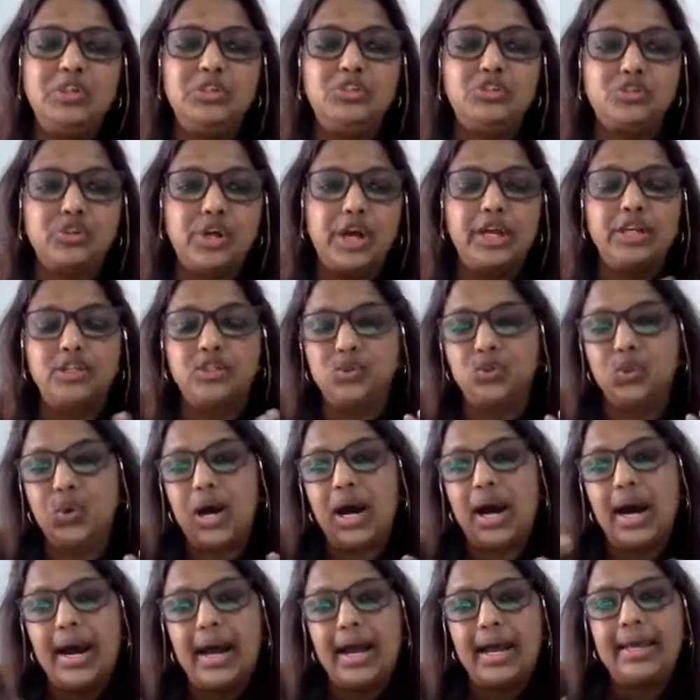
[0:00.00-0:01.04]
try to
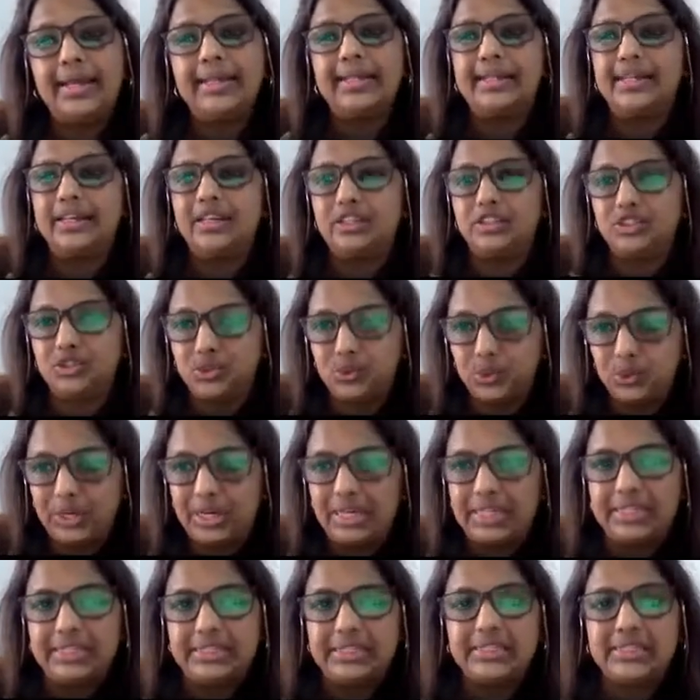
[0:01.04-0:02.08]
hide their true
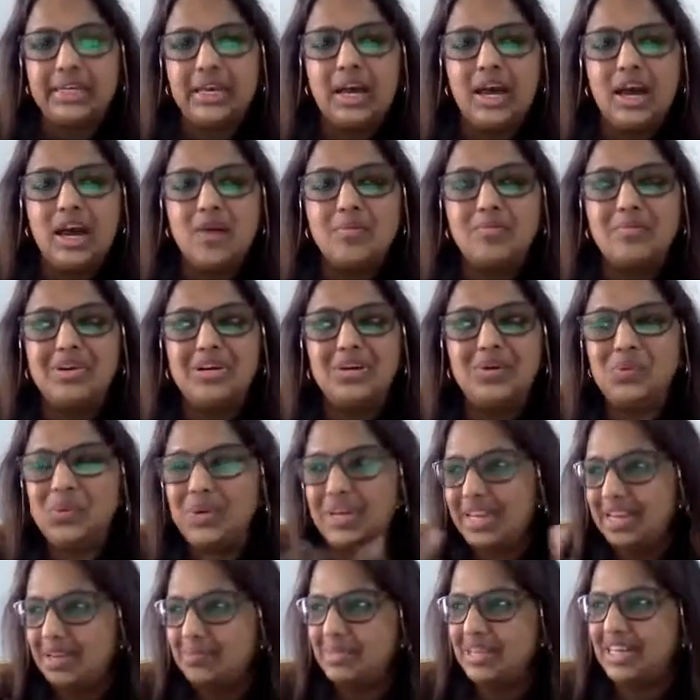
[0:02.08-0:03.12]
colors, but we
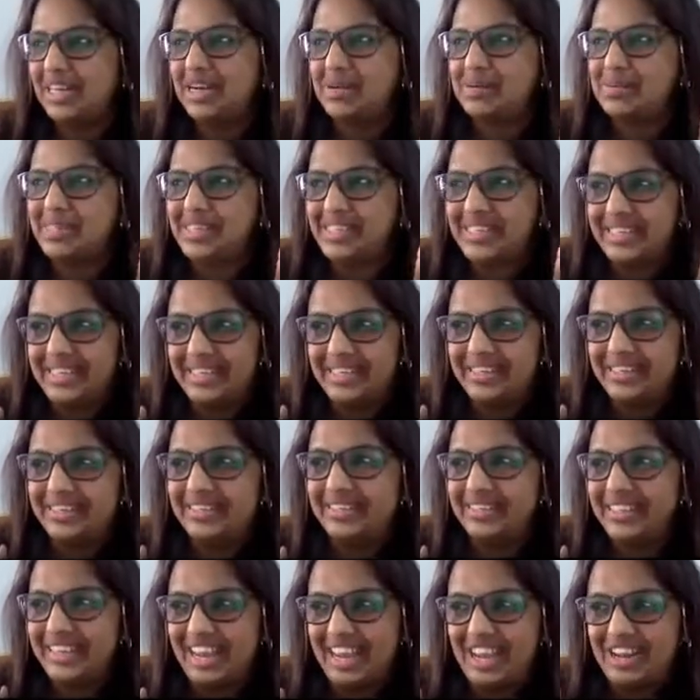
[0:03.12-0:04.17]
can become
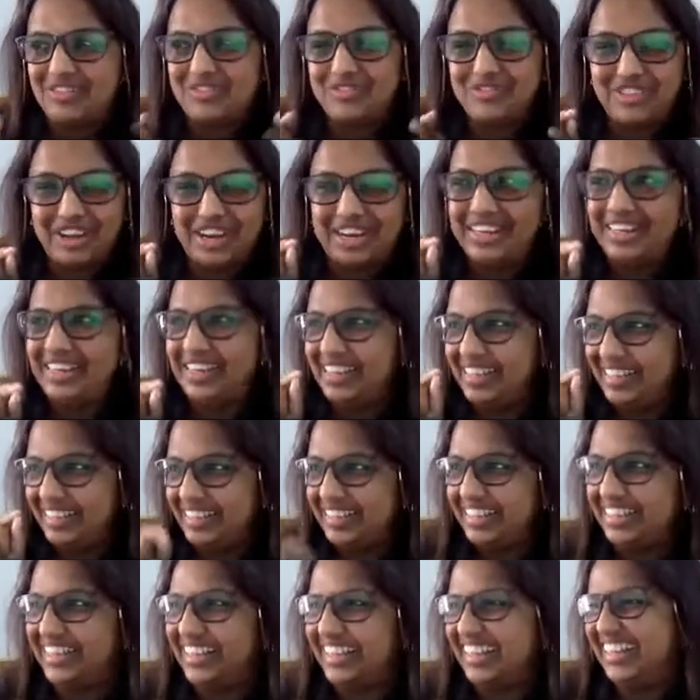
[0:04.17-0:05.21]
skilled in finding
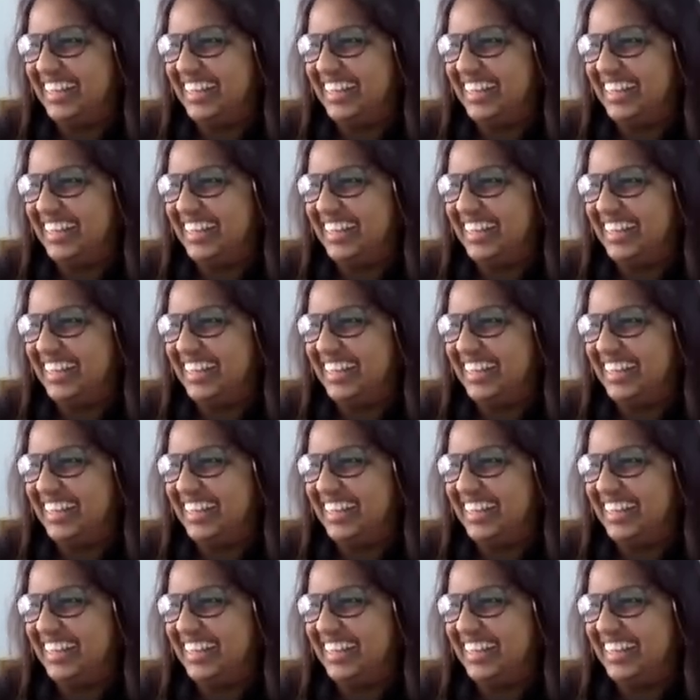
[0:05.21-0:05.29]
their